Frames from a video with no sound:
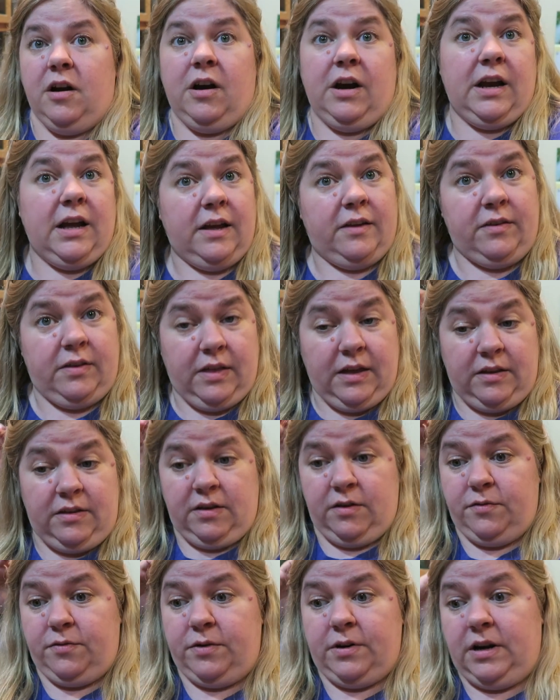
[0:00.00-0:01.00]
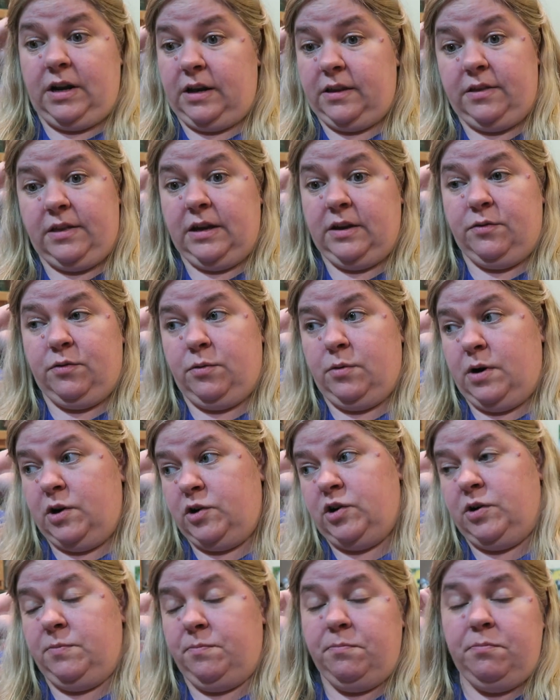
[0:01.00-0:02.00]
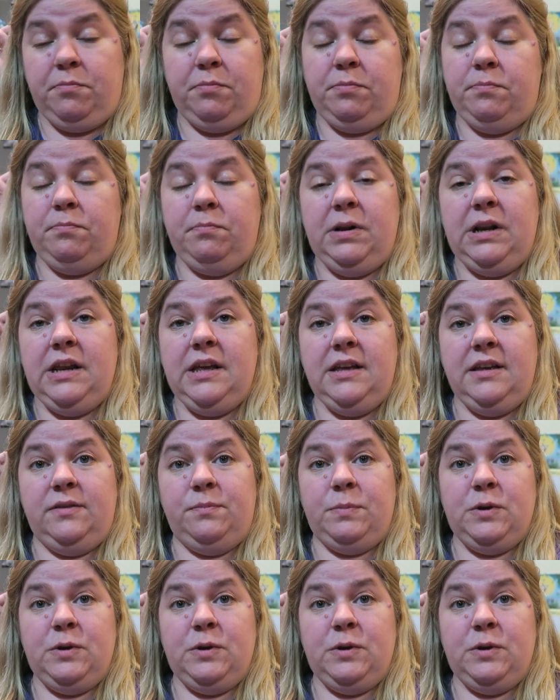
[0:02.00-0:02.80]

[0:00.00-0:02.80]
Alright guys, so that's it for today. Thanks for watching.